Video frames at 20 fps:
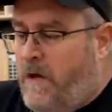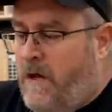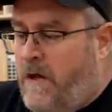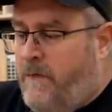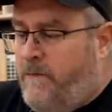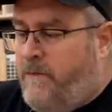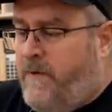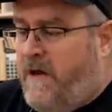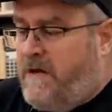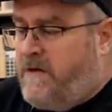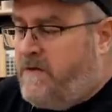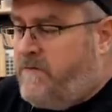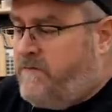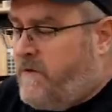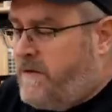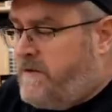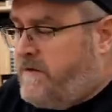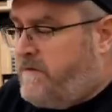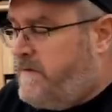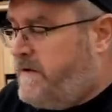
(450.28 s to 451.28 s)
But
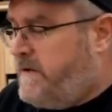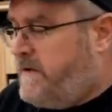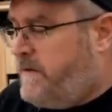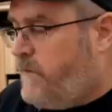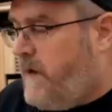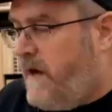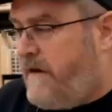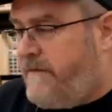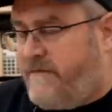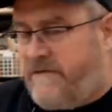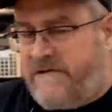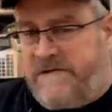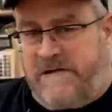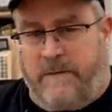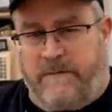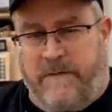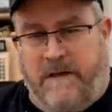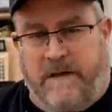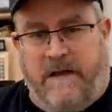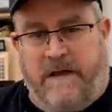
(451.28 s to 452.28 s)
what you really want for
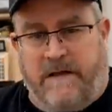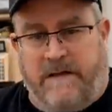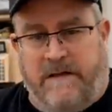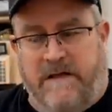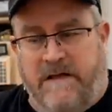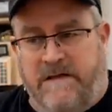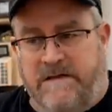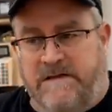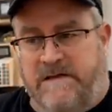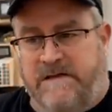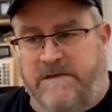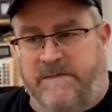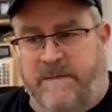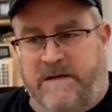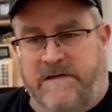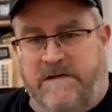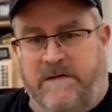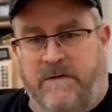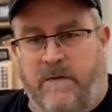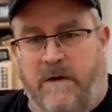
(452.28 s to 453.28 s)
something like this,
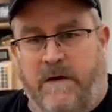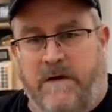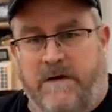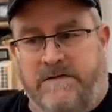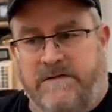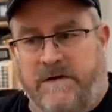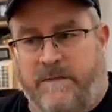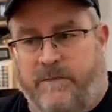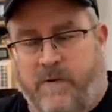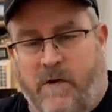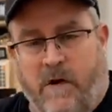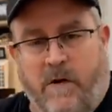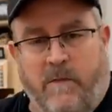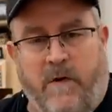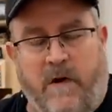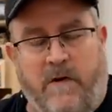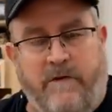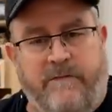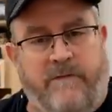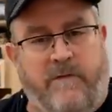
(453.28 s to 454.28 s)
especially where it's a
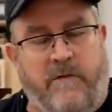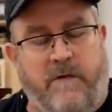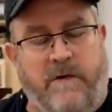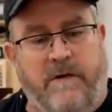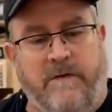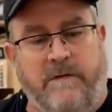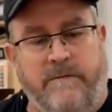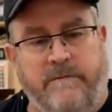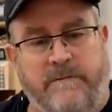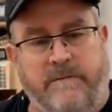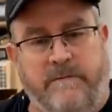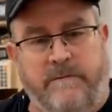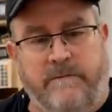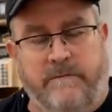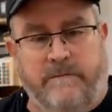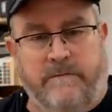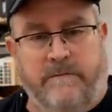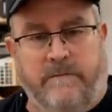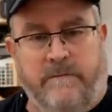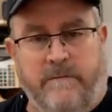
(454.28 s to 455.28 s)
promo for
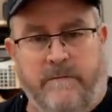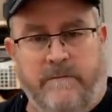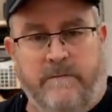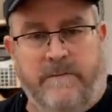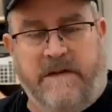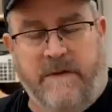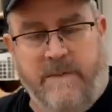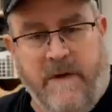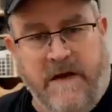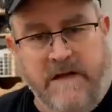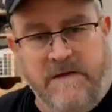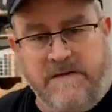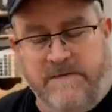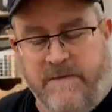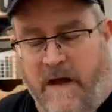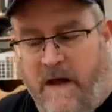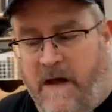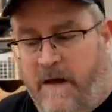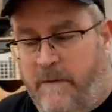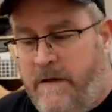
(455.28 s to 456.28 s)
the Maker's
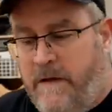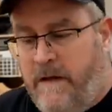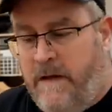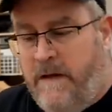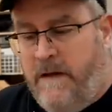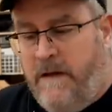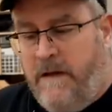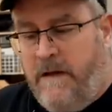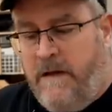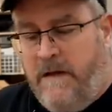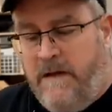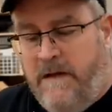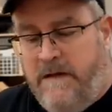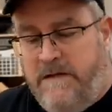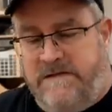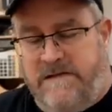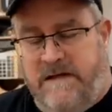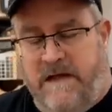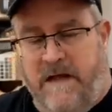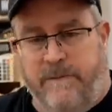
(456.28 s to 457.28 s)
Mob,
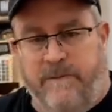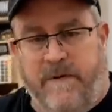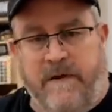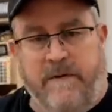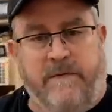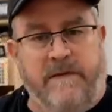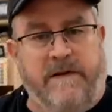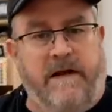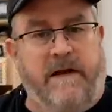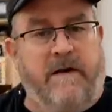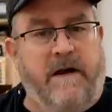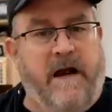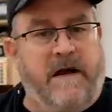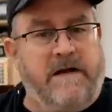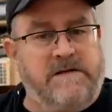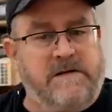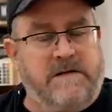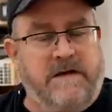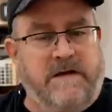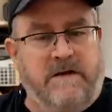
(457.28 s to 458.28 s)
is to get people that are
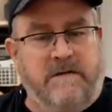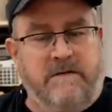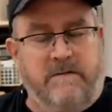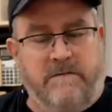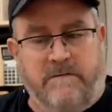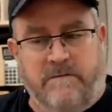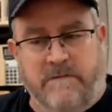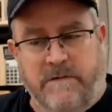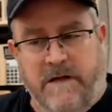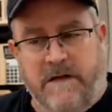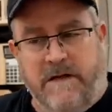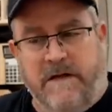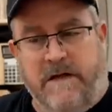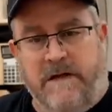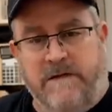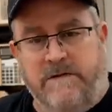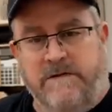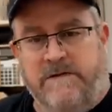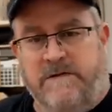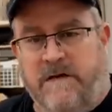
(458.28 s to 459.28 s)
actually really
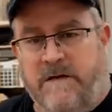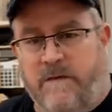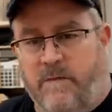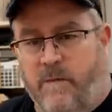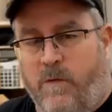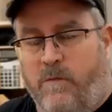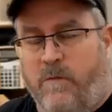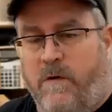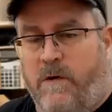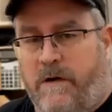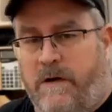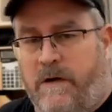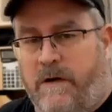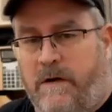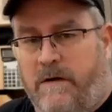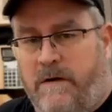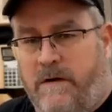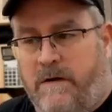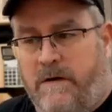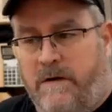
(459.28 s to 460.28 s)
interested in woodworking.
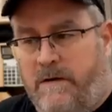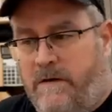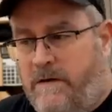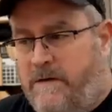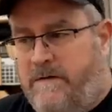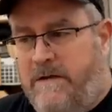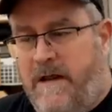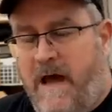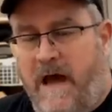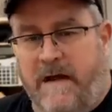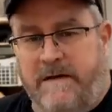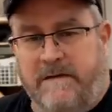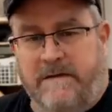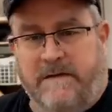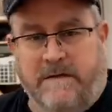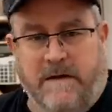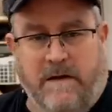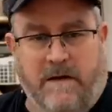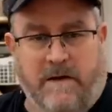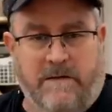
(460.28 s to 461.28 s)
Not,
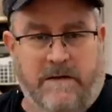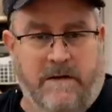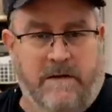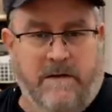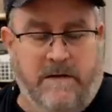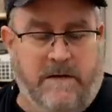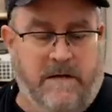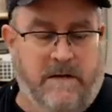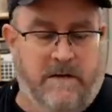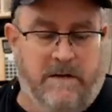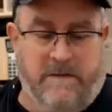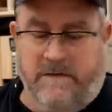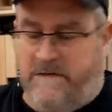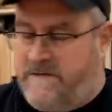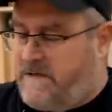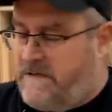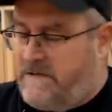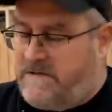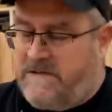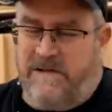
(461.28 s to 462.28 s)
you know, the
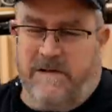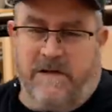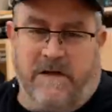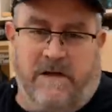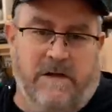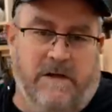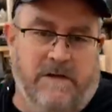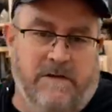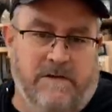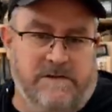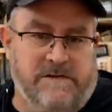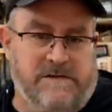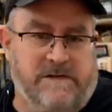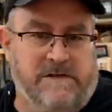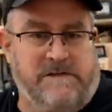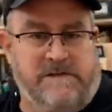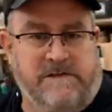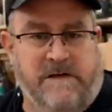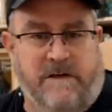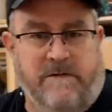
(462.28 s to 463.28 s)
looky-loos, because the looky-loos
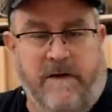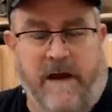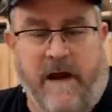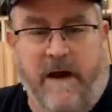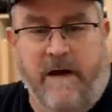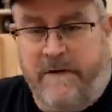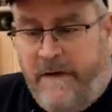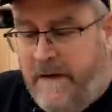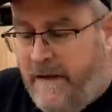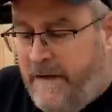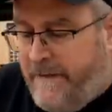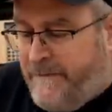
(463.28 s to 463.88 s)
just sit around